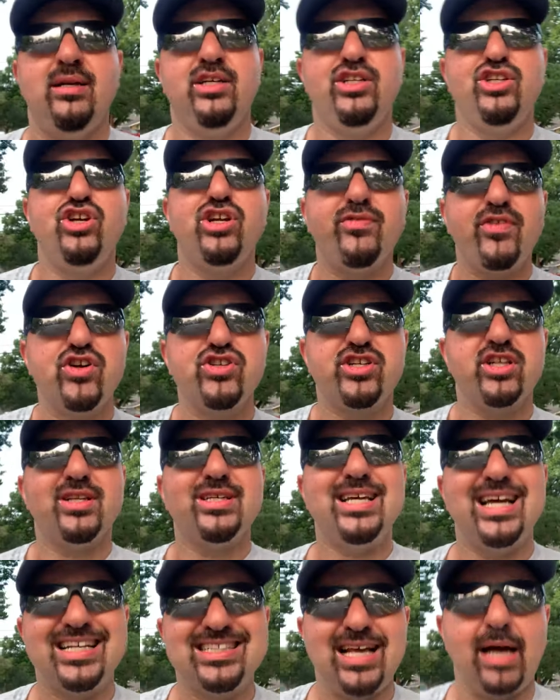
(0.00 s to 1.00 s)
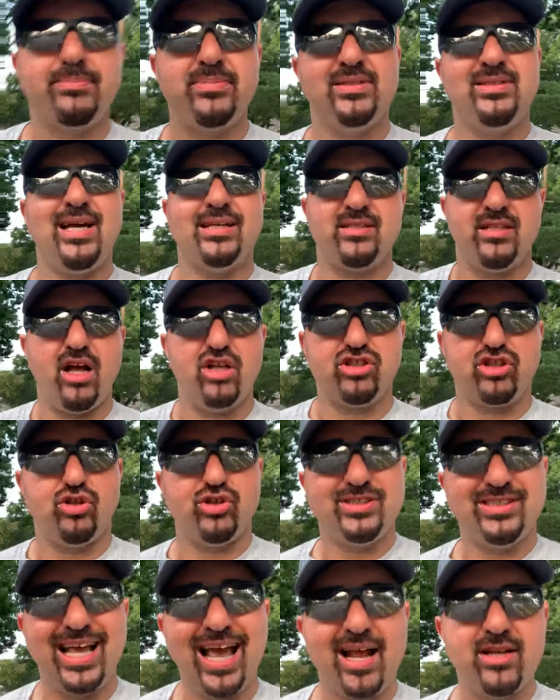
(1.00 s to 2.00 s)
universally accepted technological
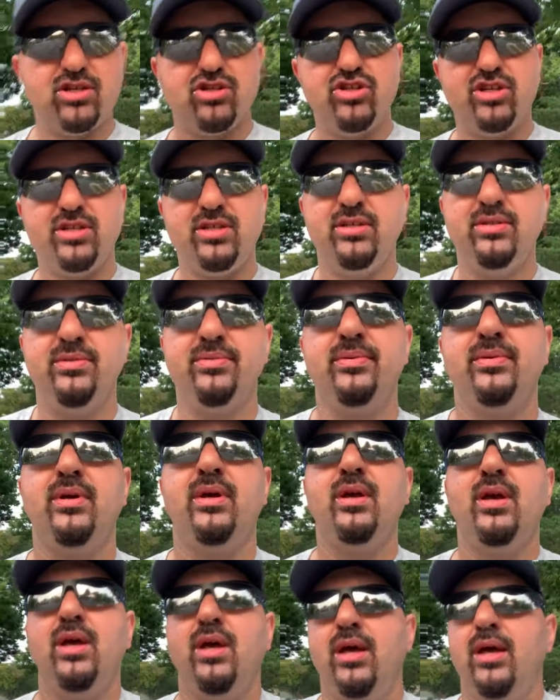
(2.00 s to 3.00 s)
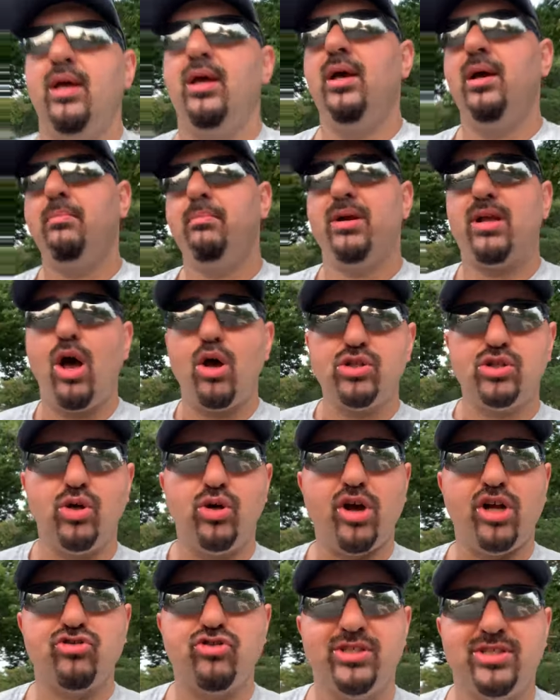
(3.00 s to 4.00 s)
standard, but also
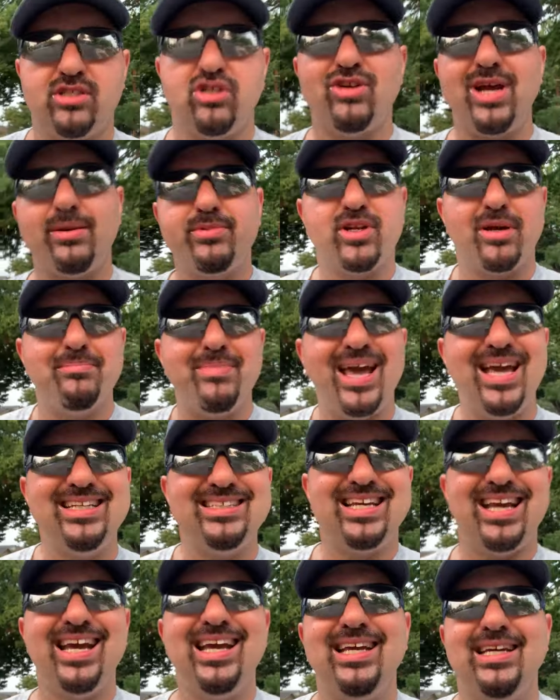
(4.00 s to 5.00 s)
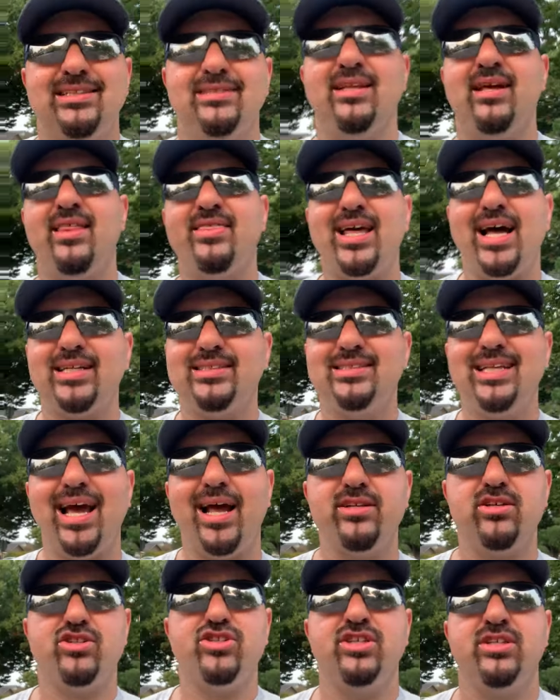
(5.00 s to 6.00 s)
countries that are able to maintain that
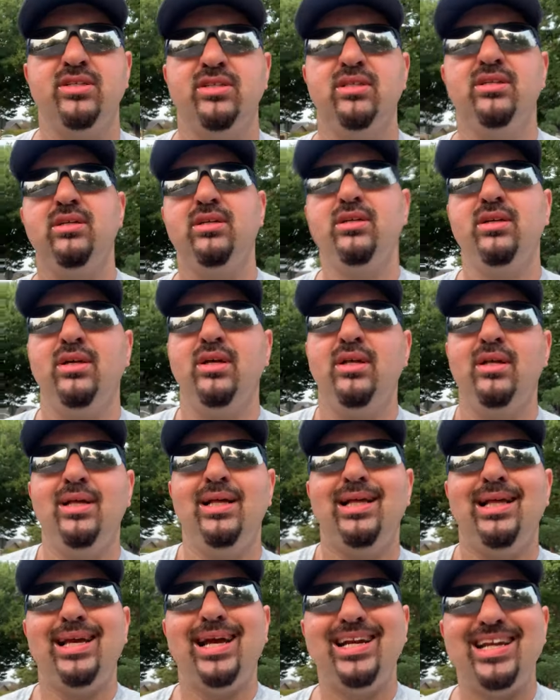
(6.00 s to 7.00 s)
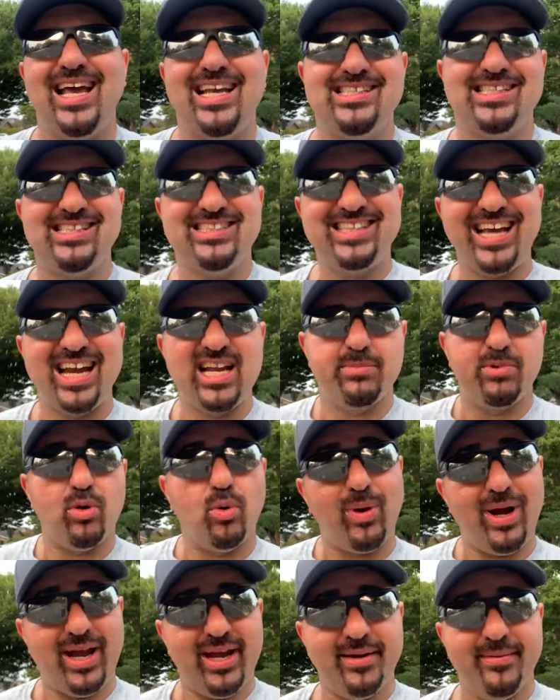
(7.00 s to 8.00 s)
standard in a sustainable
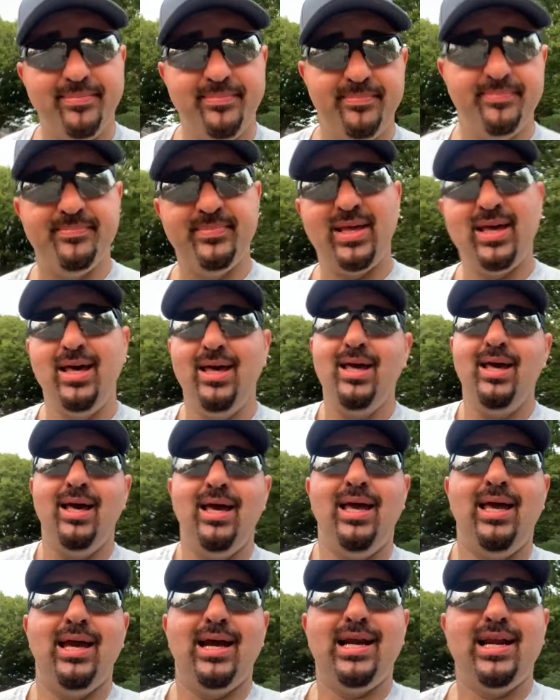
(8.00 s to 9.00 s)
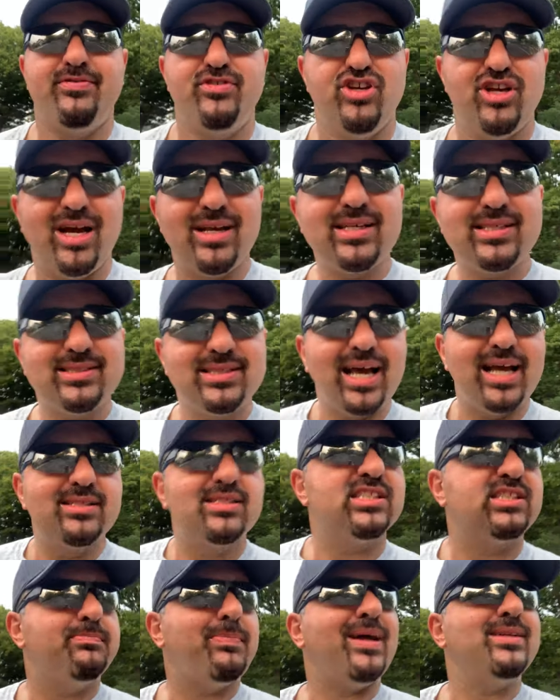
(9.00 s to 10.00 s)
way. And if the United
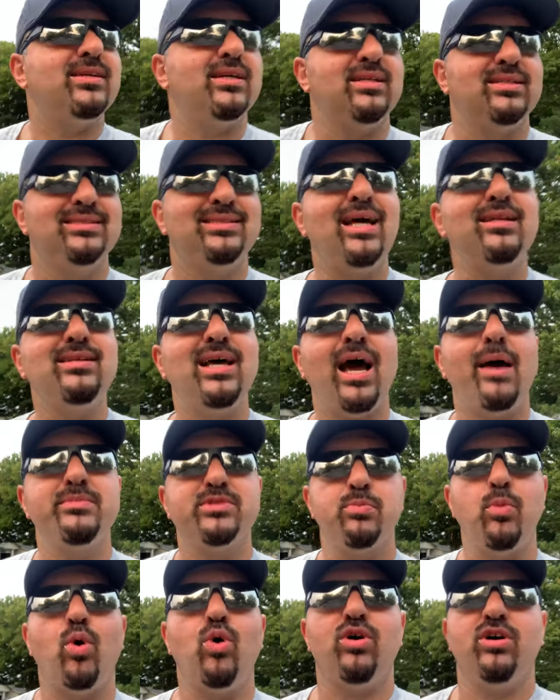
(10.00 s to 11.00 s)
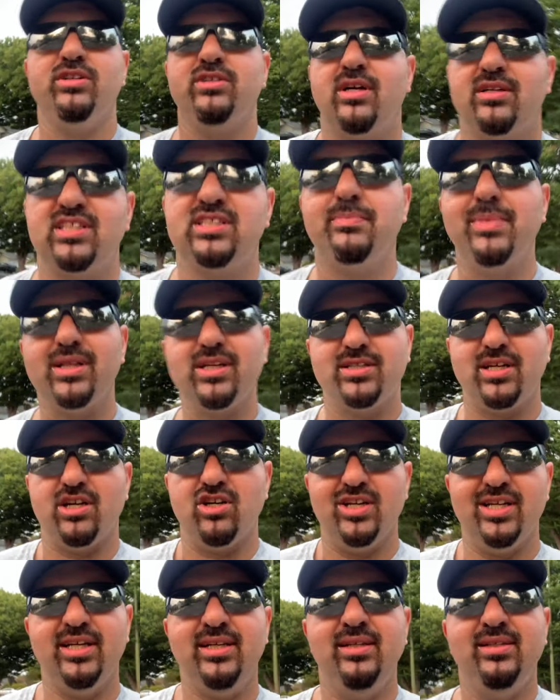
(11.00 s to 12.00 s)
States is spending 10 times more on its
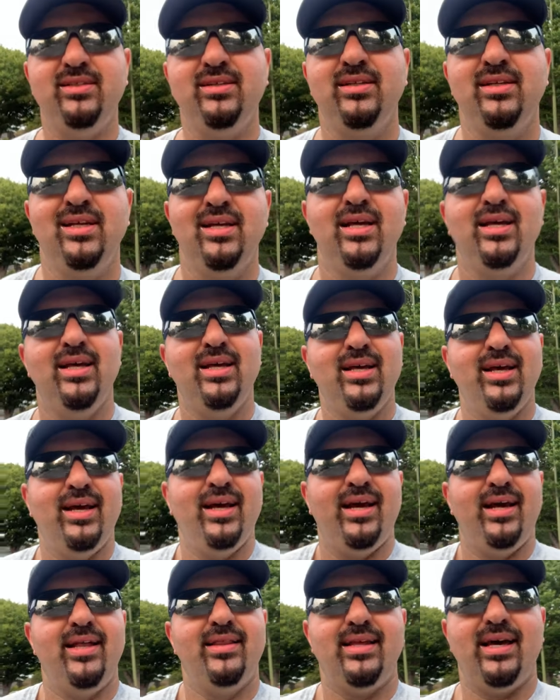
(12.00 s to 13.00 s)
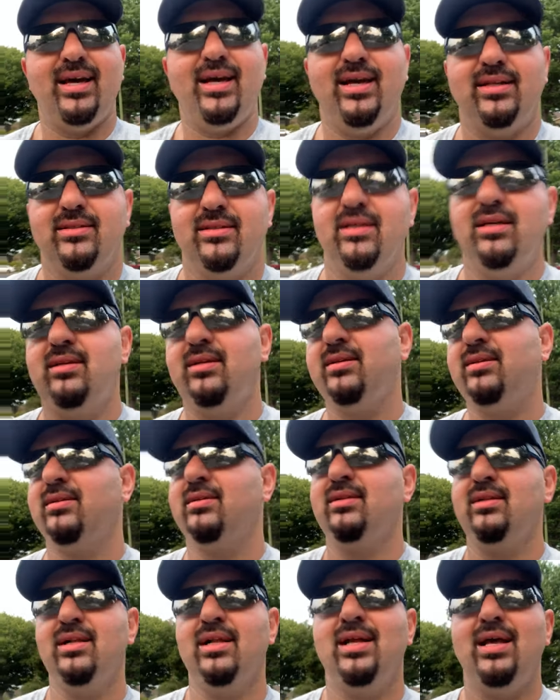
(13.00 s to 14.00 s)
military than
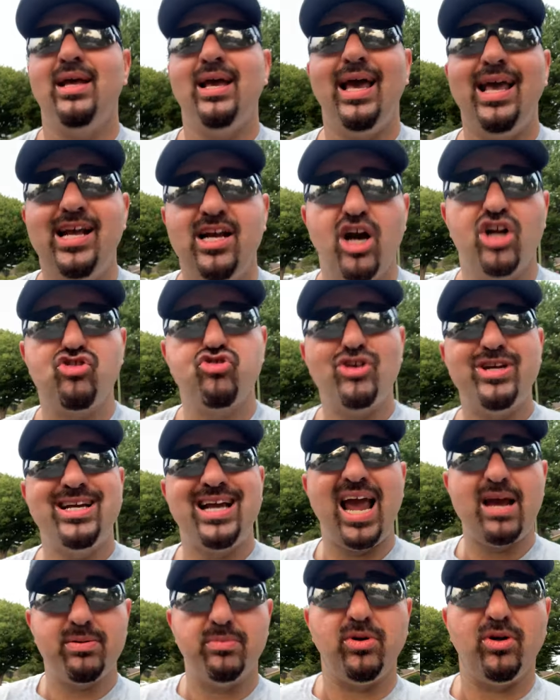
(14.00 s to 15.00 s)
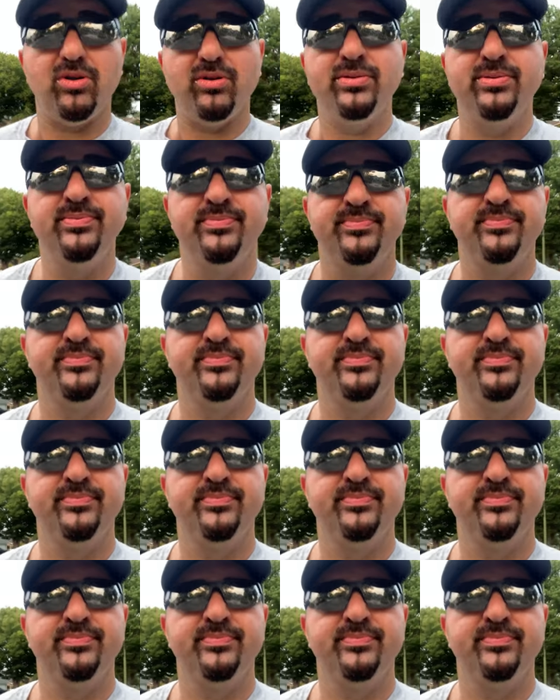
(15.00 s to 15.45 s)
a country capable